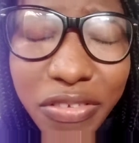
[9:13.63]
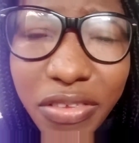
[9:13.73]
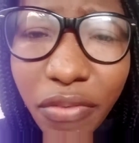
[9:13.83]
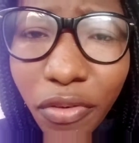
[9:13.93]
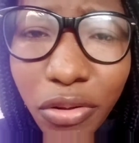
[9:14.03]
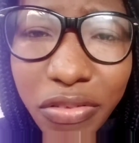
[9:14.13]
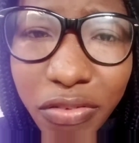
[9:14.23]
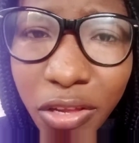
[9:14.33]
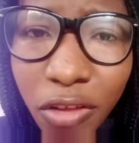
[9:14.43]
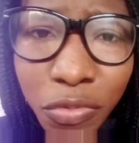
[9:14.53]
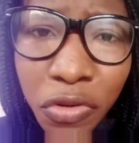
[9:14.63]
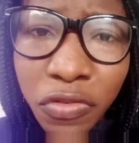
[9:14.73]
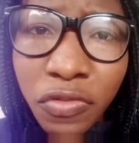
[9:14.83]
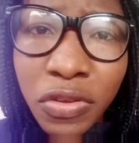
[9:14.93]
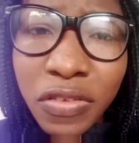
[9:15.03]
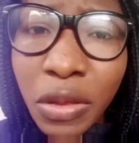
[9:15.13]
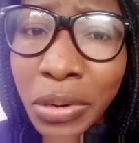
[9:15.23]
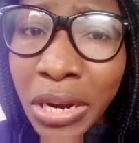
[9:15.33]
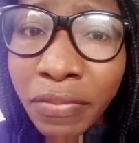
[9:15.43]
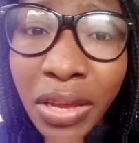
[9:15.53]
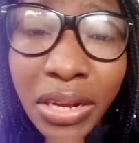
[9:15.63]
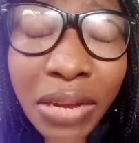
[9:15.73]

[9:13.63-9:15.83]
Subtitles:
self-contained just because you register with NAFDAC.